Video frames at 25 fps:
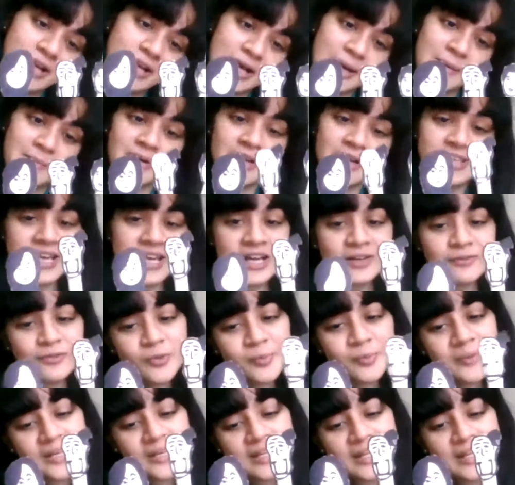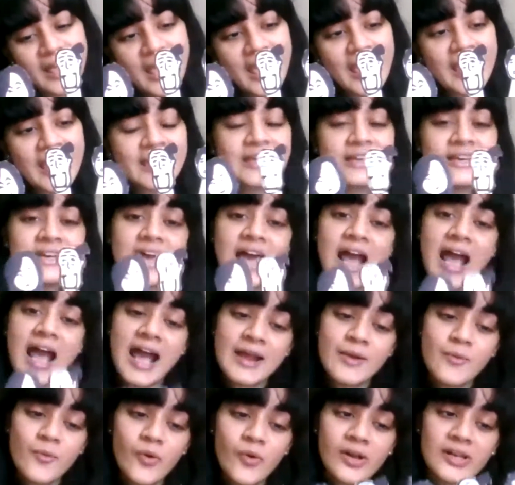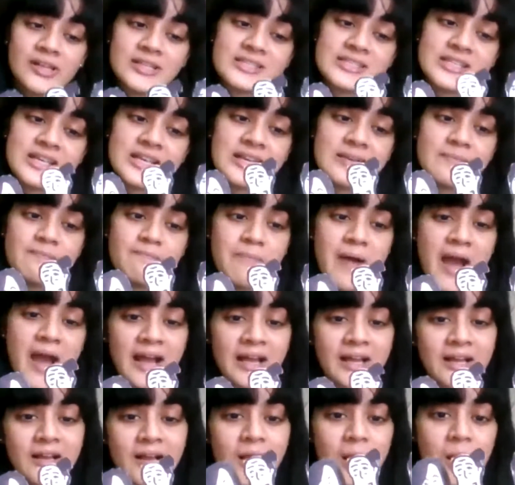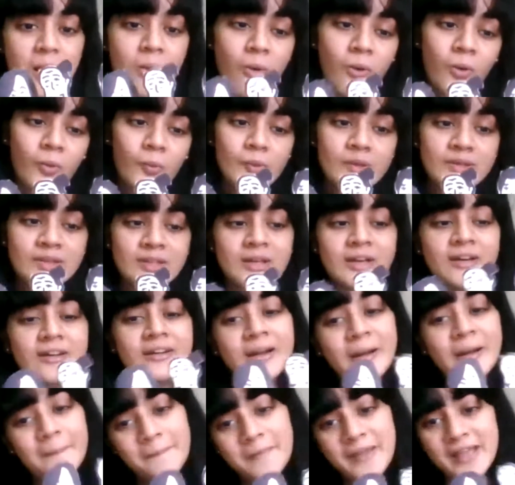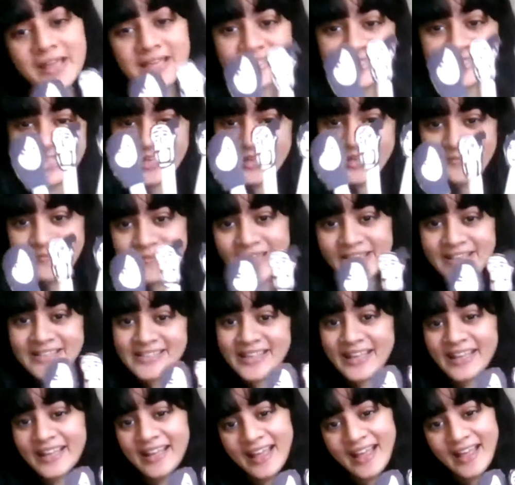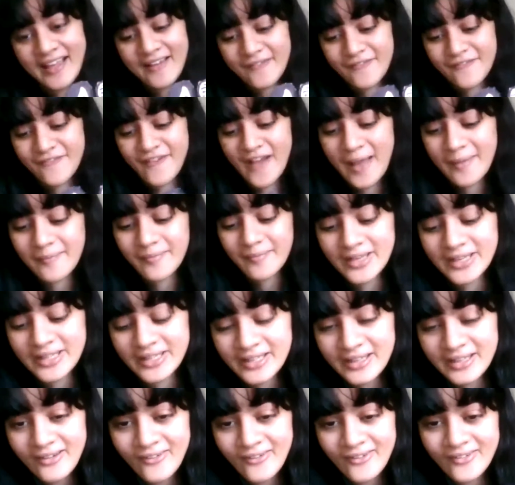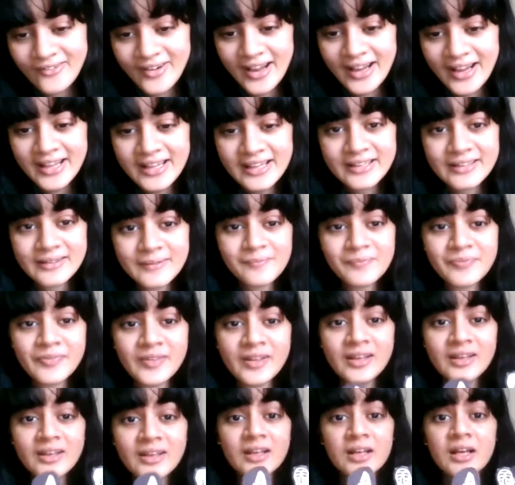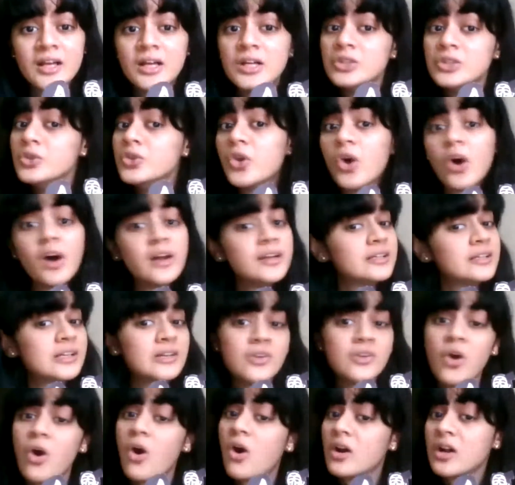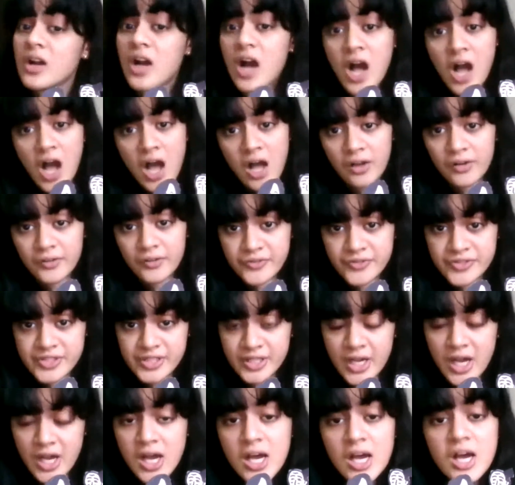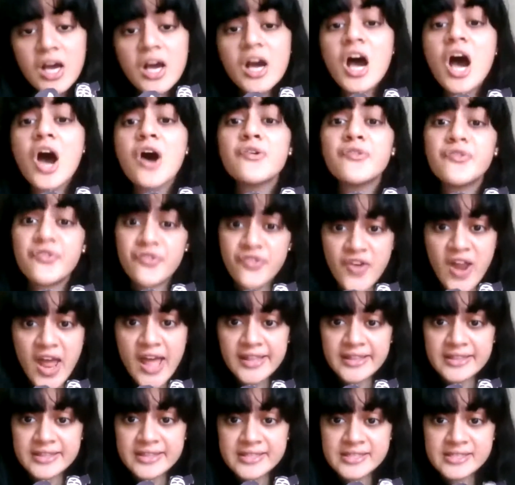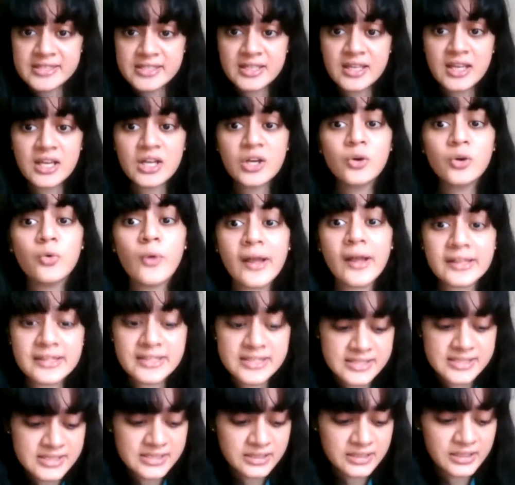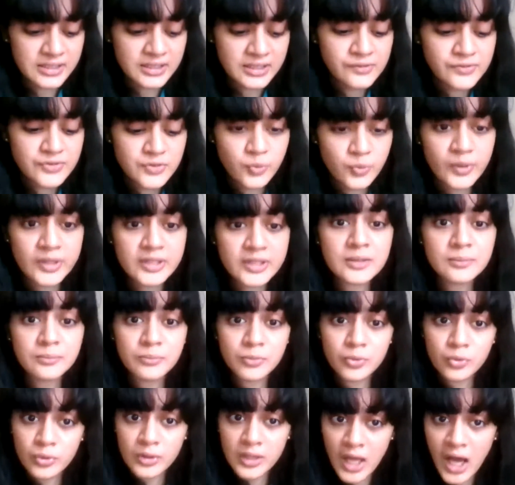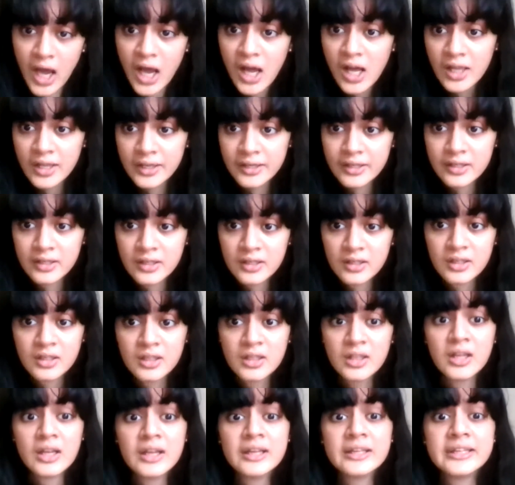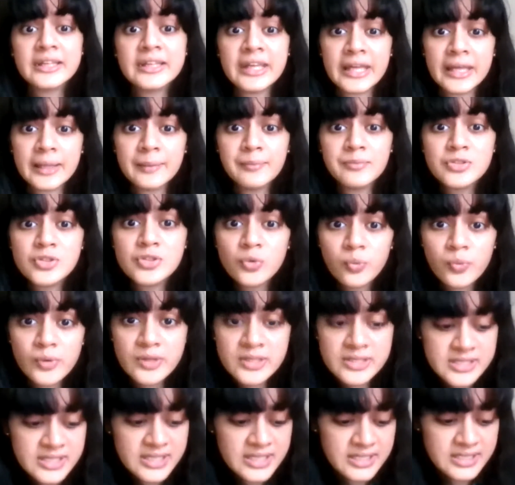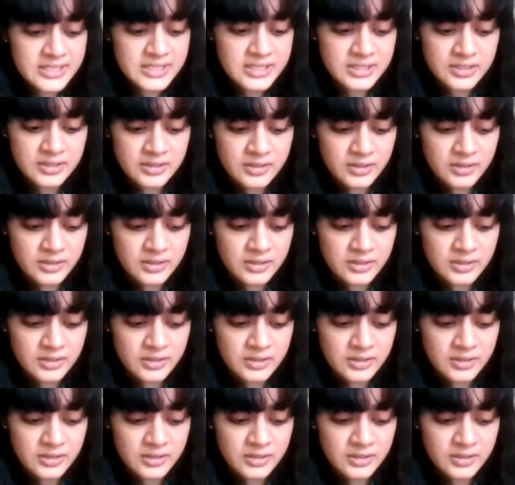become a young woman again and was back along with her amazing family. Alright, not long after, friends who had served with Mulan came to visit.